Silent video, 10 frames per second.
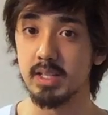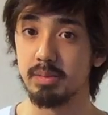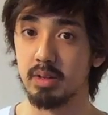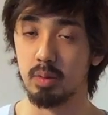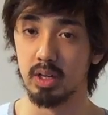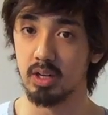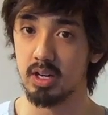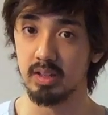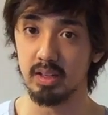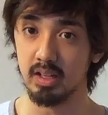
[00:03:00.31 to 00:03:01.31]
something to work
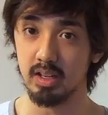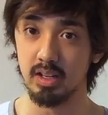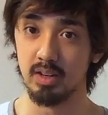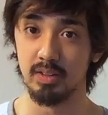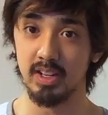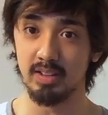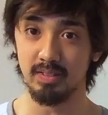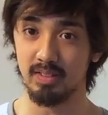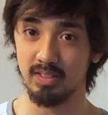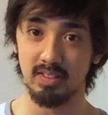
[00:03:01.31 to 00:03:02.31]
on, you know,
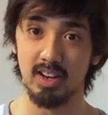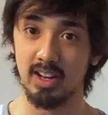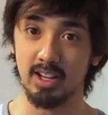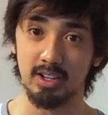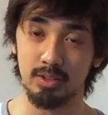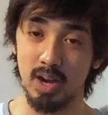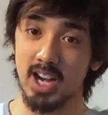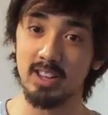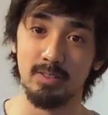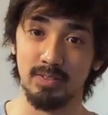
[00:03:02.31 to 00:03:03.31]
they're like
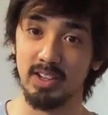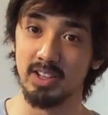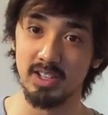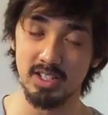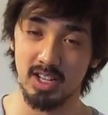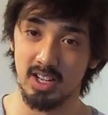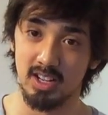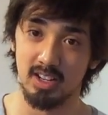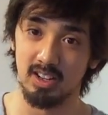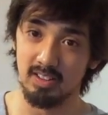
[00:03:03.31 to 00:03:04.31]
cracking their fingers,
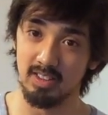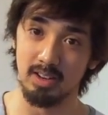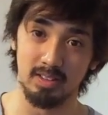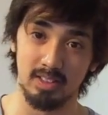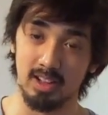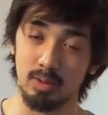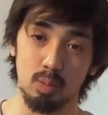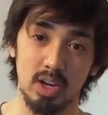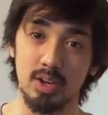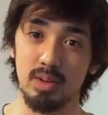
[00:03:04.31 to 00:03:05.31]
and they're like
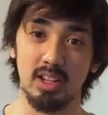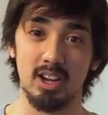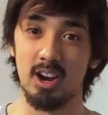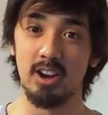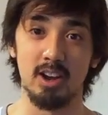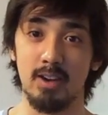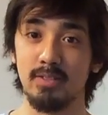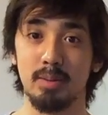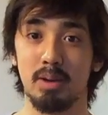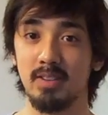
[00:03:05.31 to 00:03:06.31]
working really hard,
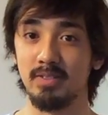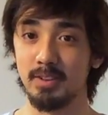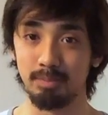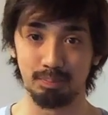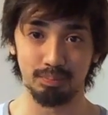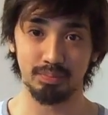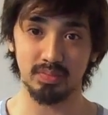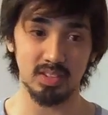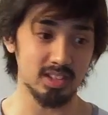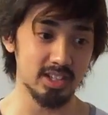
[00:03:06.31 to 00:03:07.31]
huffing and puffing,
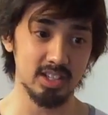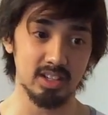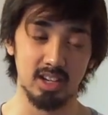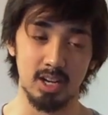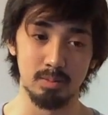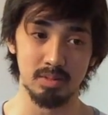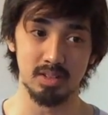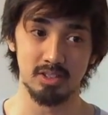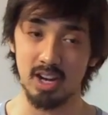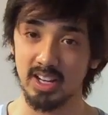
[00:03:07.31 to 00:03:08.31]

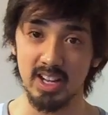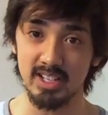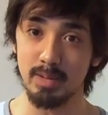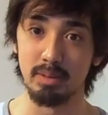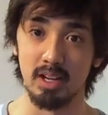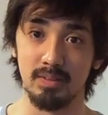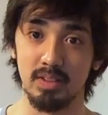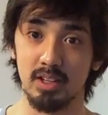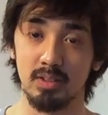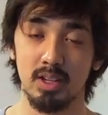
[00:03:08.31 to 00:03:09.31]
trying to get deep enough, you
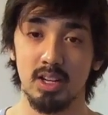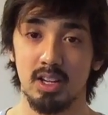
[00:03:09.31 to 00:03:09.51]
know,